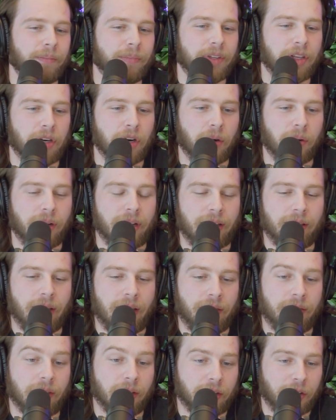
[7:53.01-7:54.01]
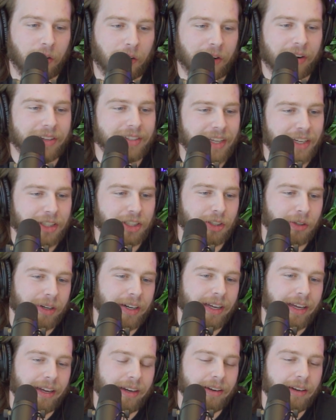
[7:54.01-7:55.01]
in the current
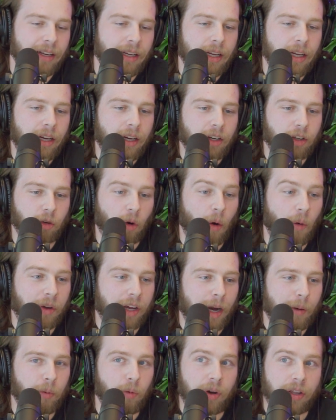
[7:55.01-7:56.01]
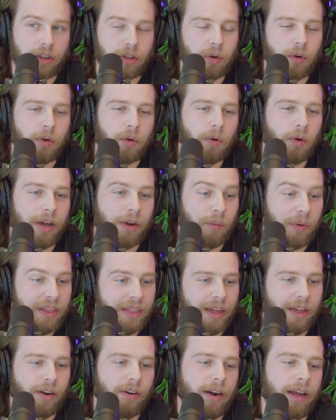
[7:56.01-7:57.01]
century, and growing up with Google and
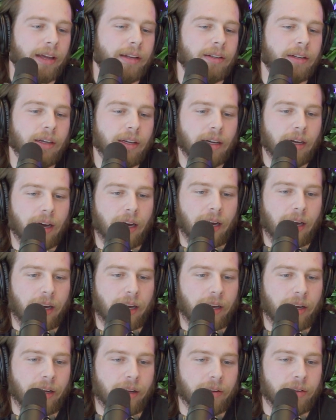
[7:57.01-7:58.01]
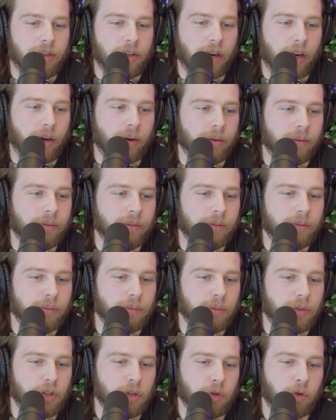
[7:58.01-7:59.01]
with internet,
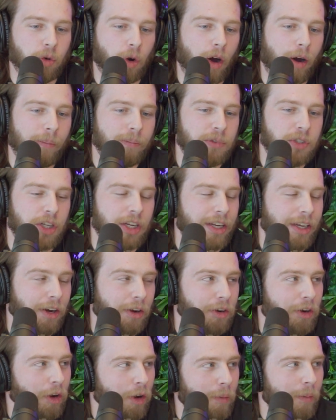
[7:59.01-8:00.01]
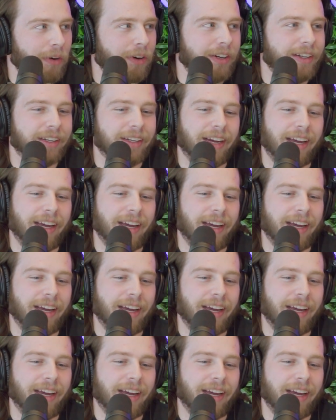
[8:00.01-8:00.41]
you grow up cheating on your homework